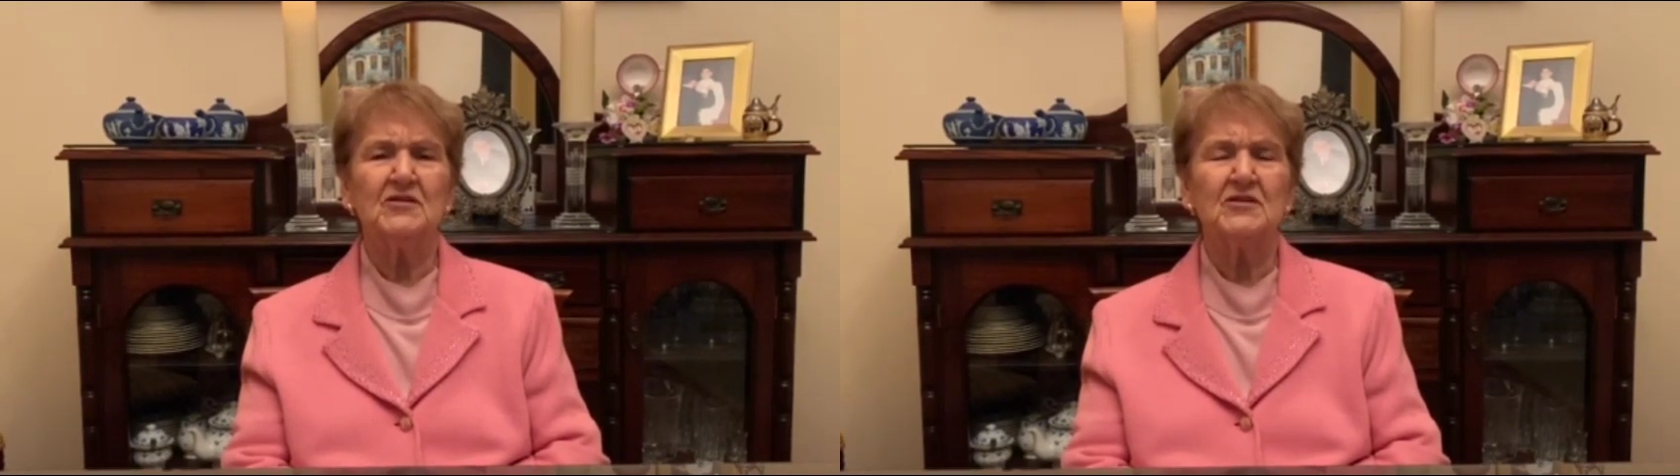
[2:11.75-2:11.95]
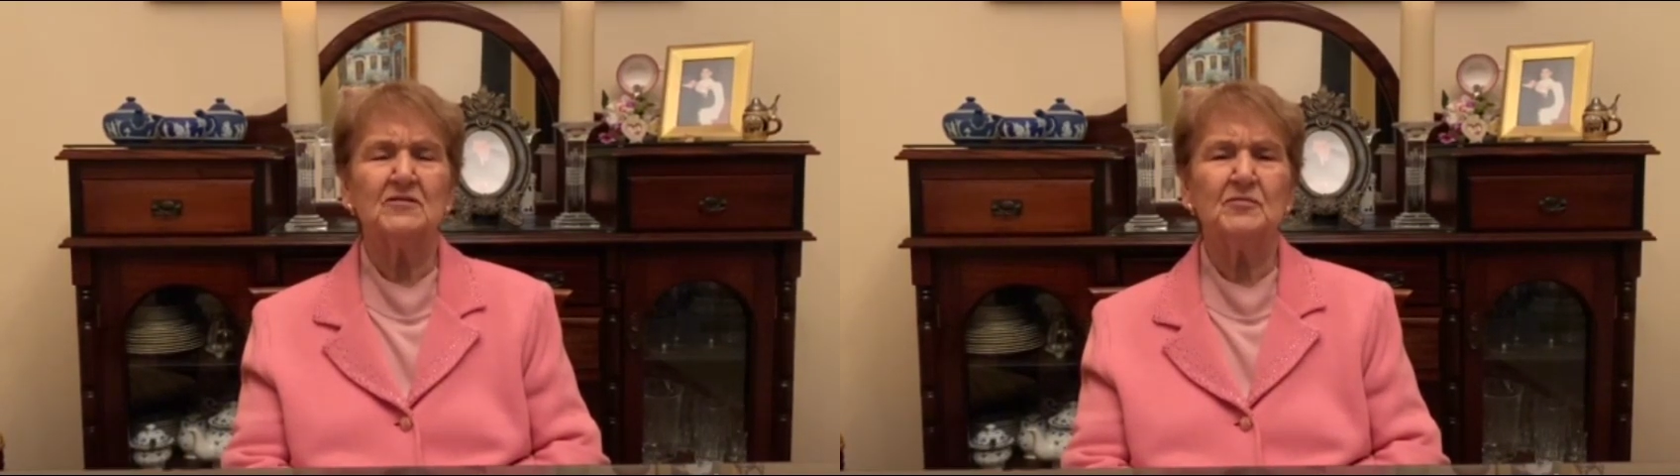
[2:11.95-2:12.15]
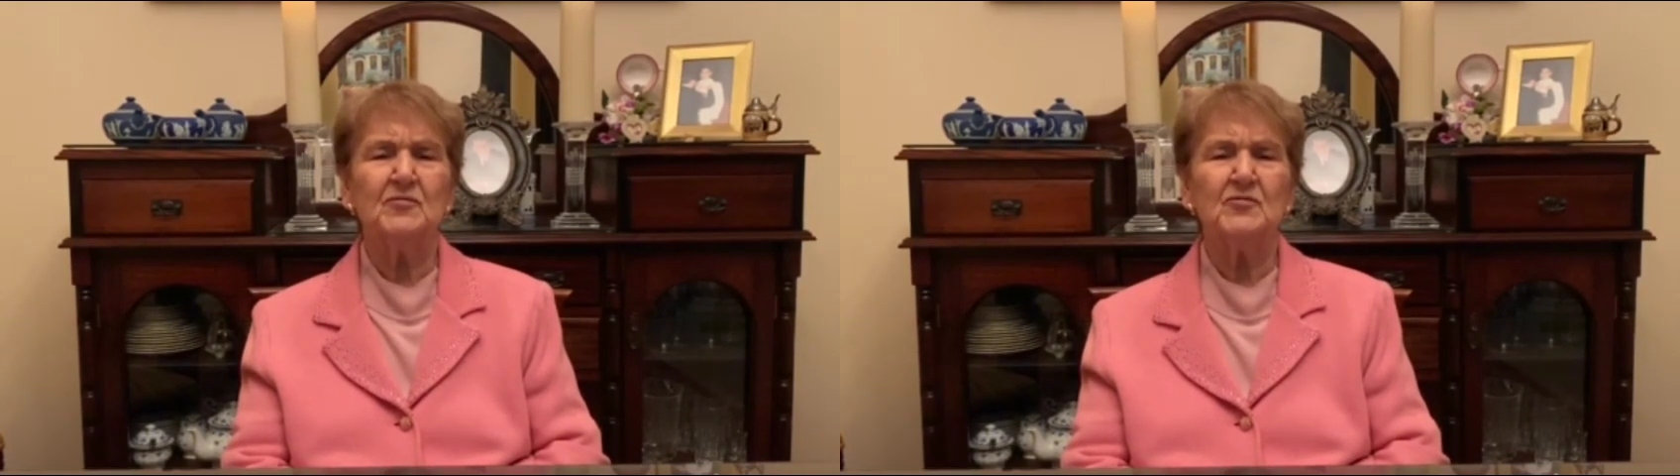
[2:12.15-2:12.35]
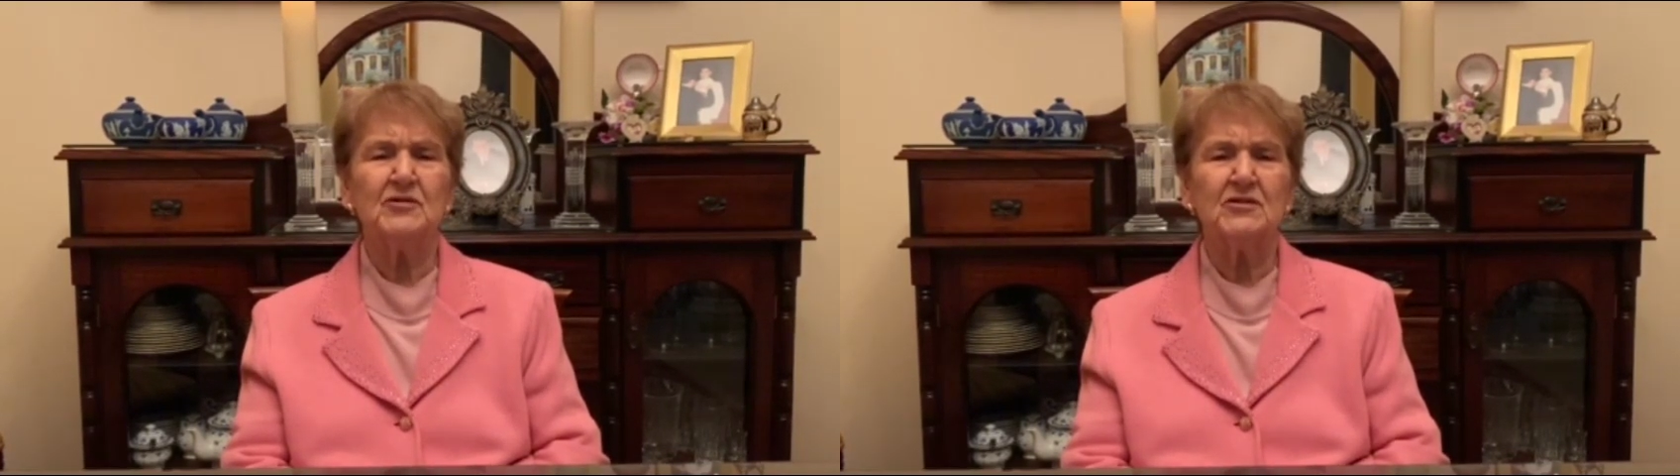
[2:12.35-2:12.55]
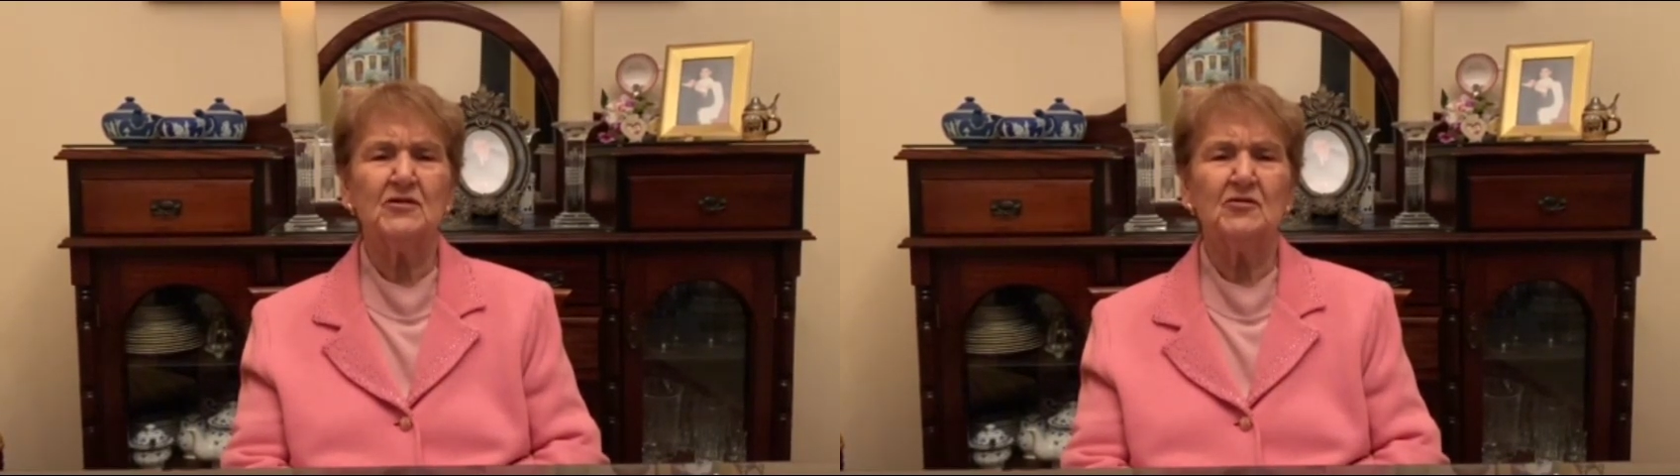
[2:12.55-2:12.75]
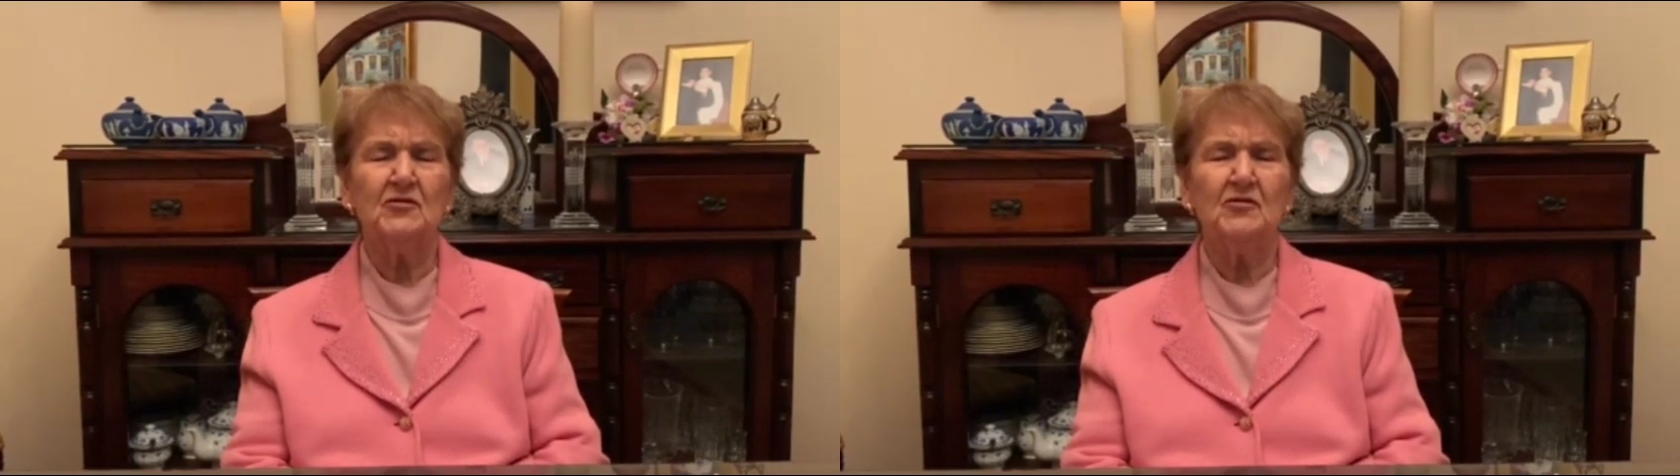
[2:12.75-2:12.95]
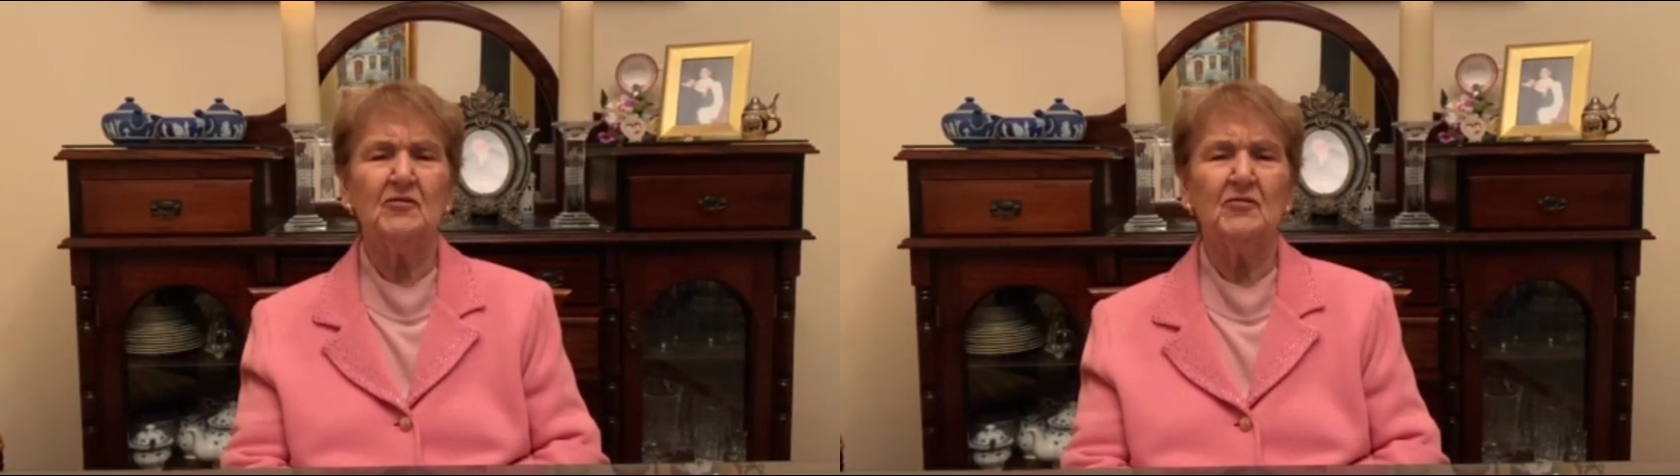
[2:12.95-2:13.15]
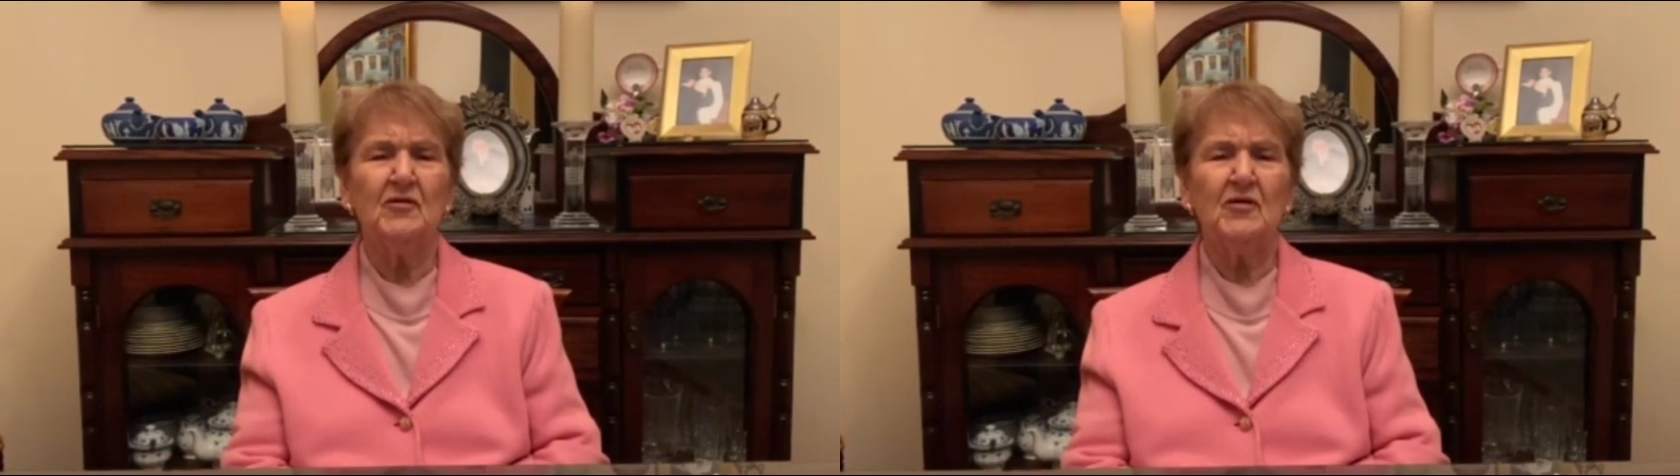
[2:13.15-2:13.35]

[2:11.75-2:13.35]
supporting her